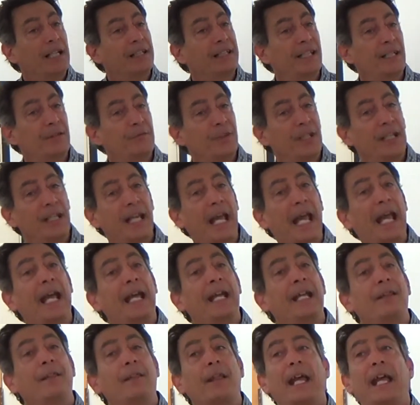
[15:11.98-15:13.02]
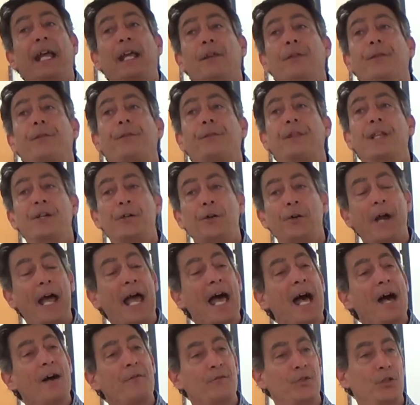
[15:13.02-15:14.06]
giving a thinner
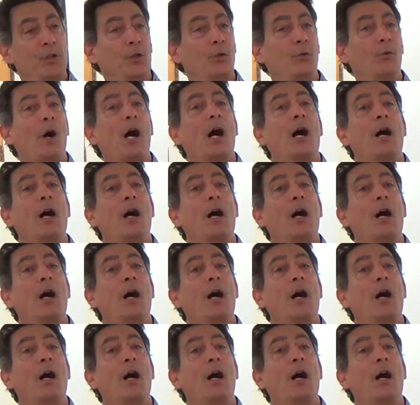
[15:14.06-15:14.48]
avenue